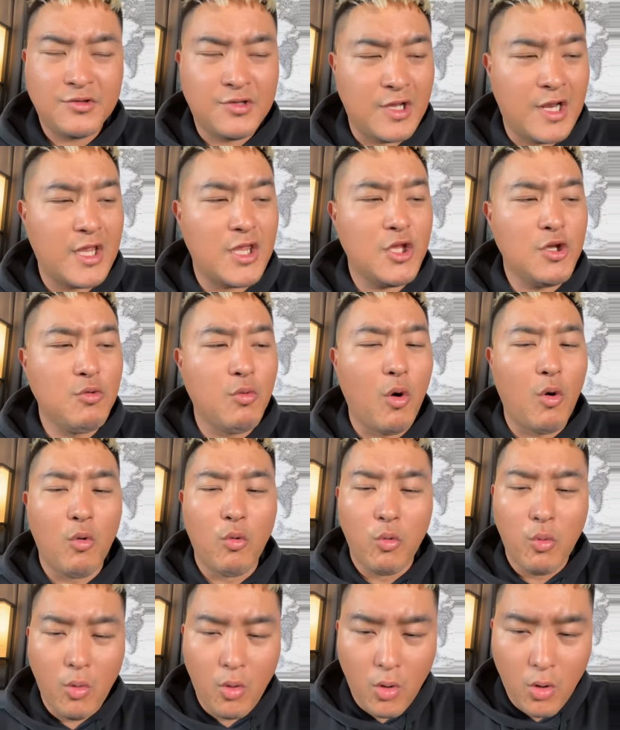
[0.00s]
so that you
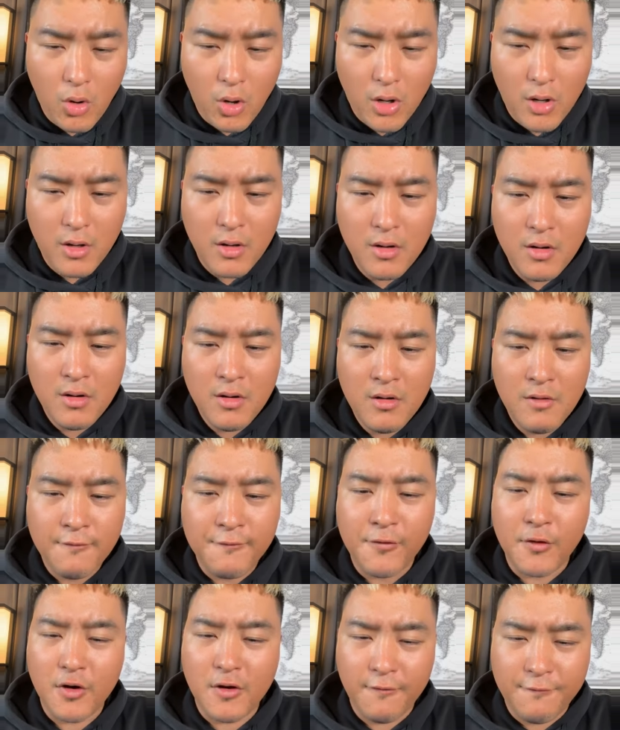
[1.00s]
will war
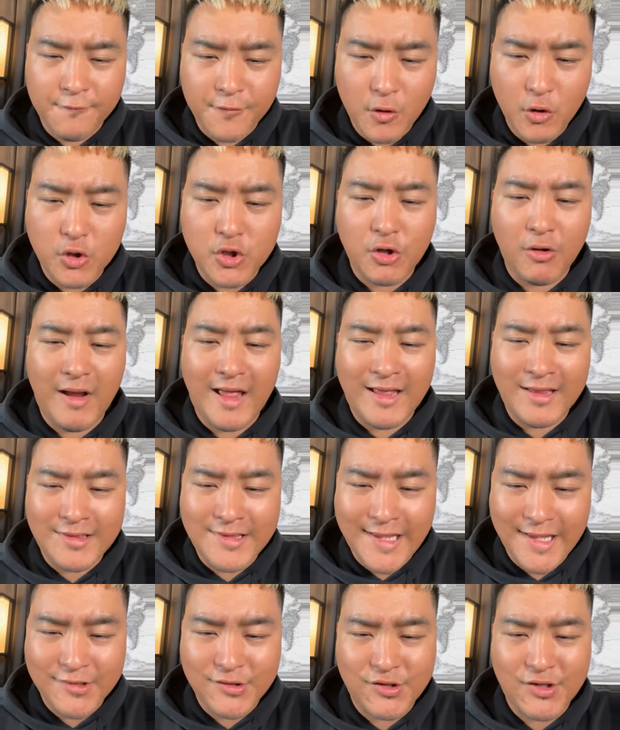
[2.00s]
for your future
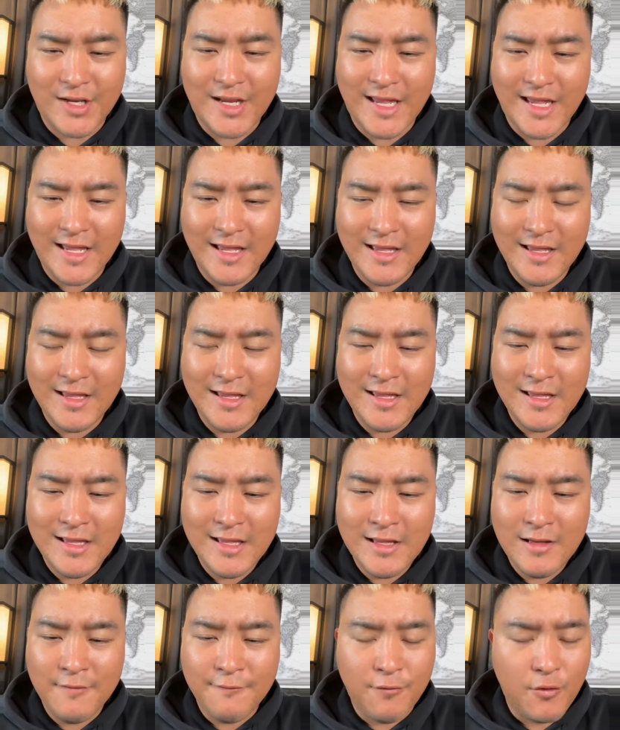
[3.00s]
and destiny,
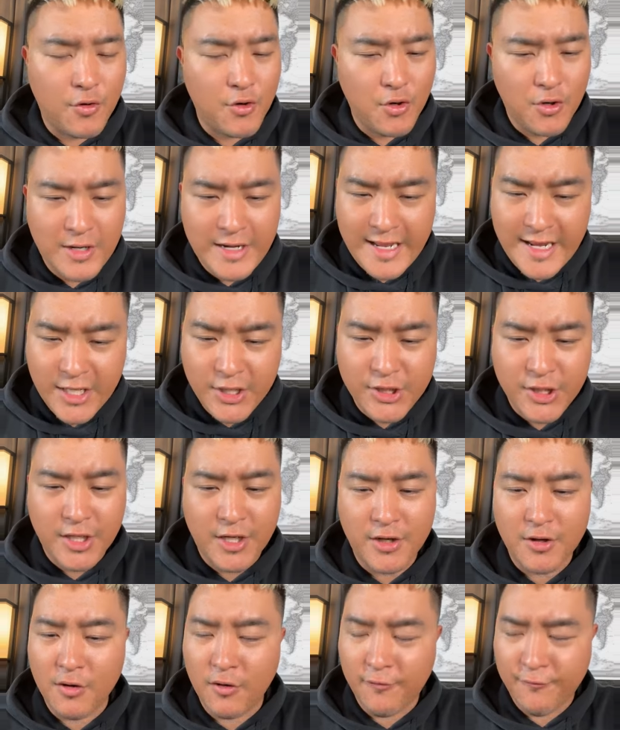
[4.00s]
for your
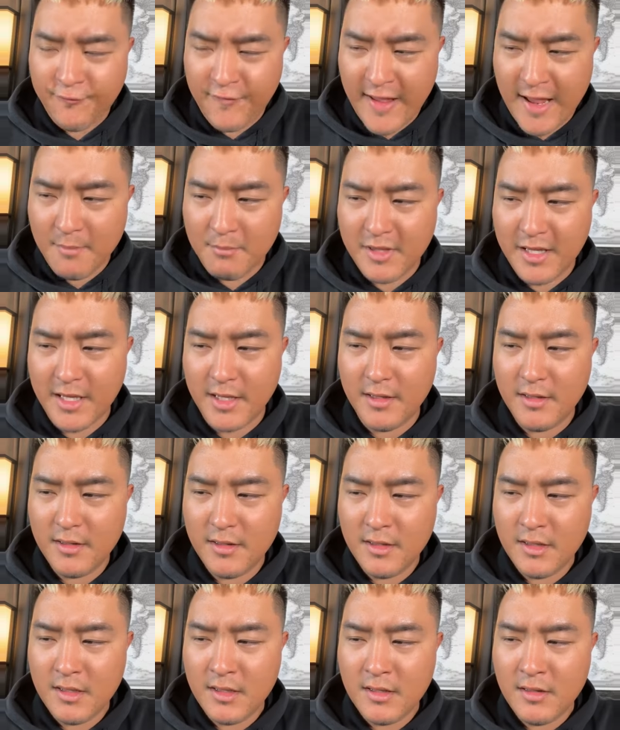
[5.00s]
nation, your family,
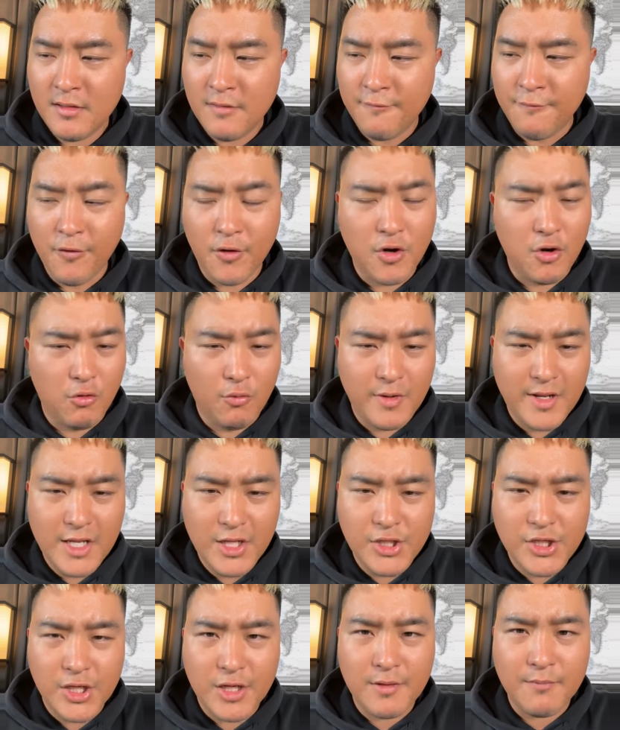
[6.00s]
for your
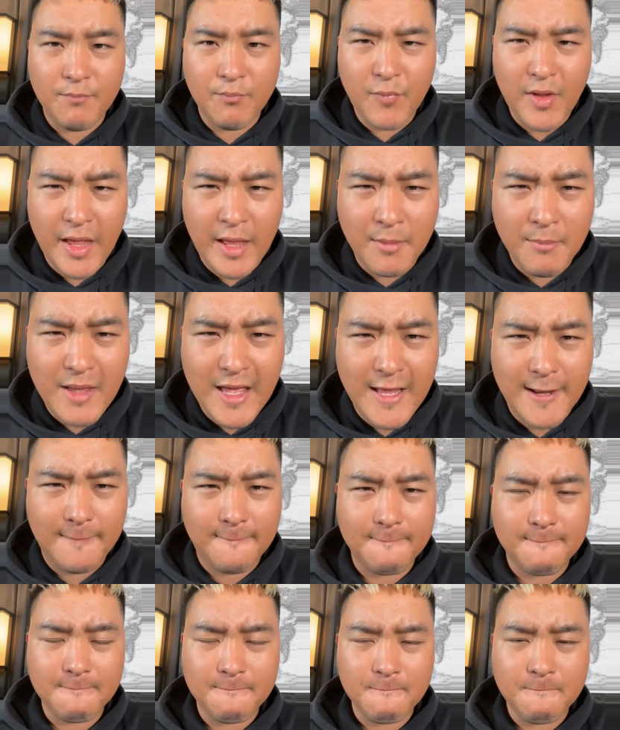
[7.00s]
region.
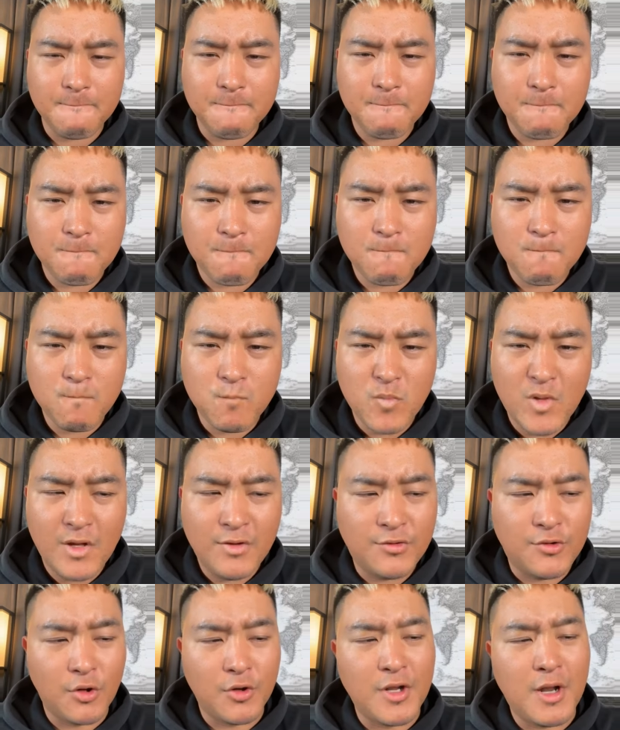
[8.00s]
Amen.
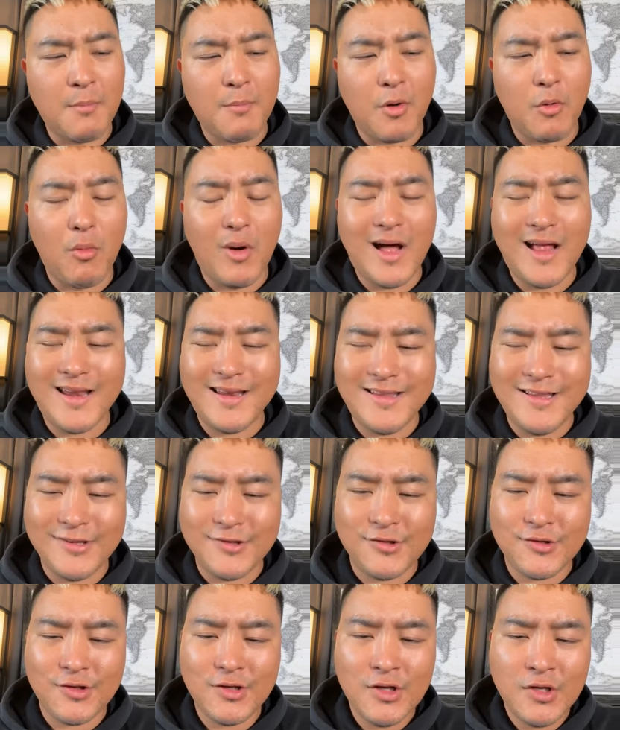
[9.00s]
So number one,
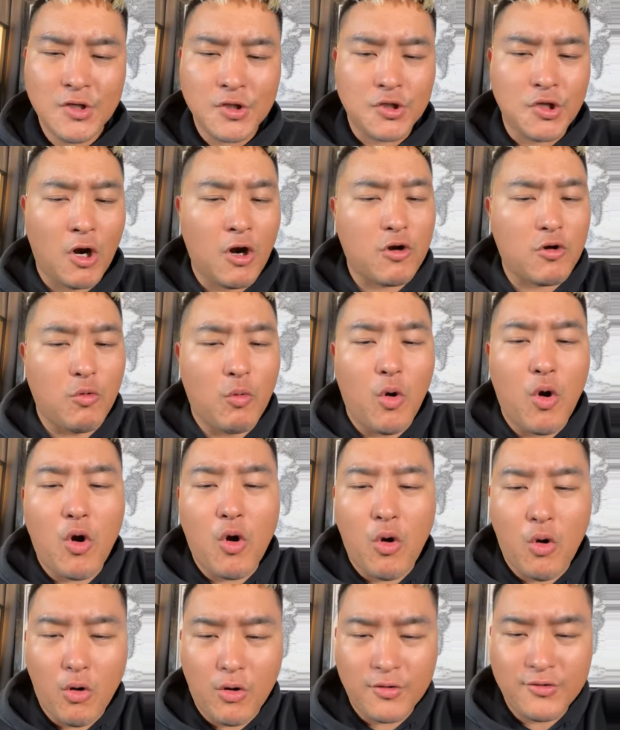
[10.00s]
this dark
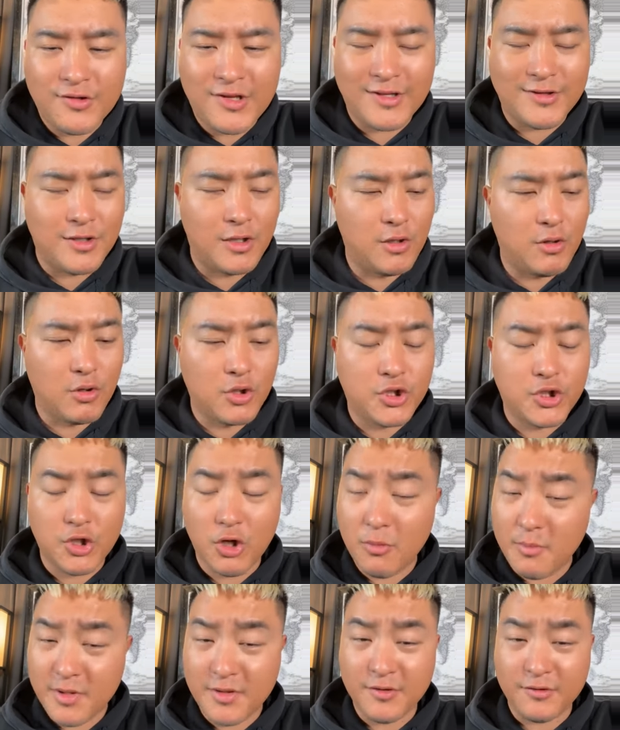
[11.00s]
war horse that the Lord
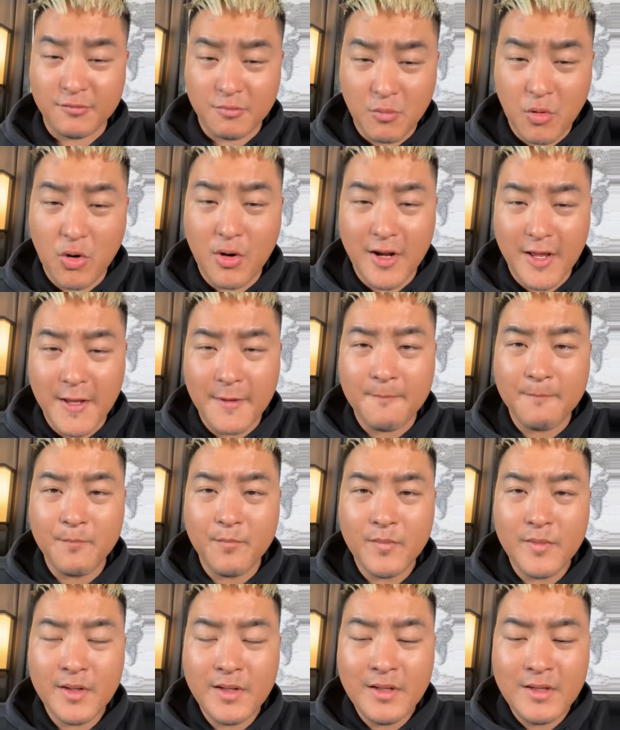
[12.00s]
showed me this morning,
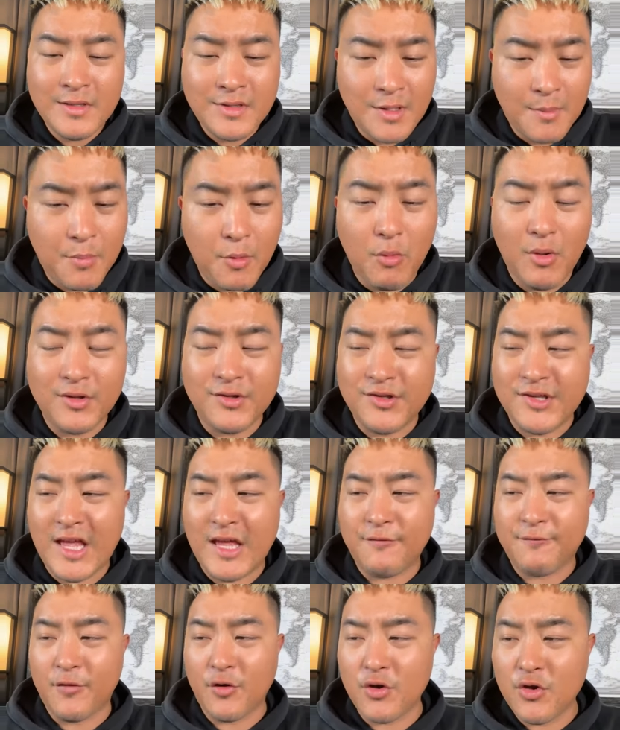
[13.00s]
number one,
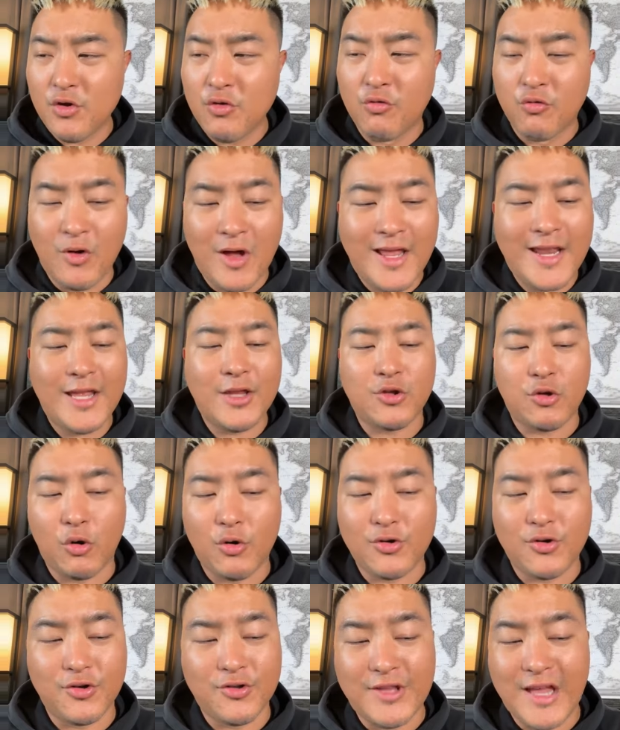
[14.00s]
stands for you running
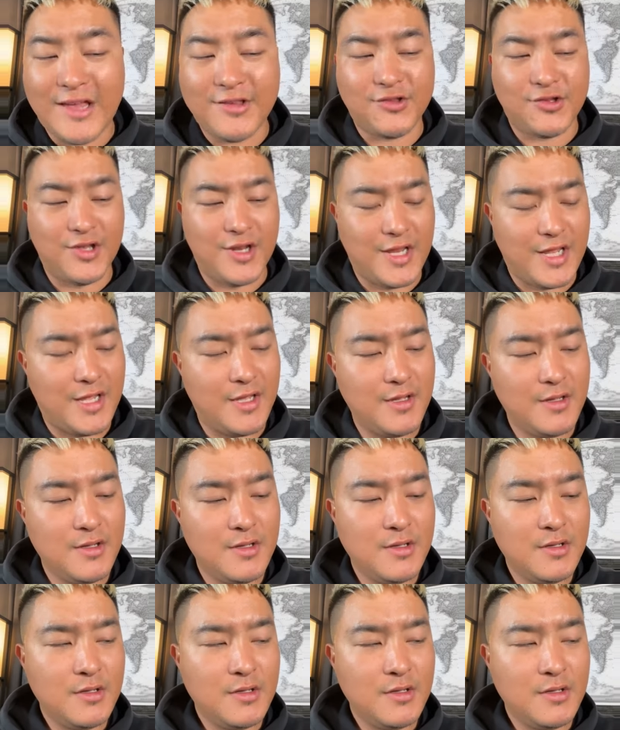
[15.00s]
towards your destiny.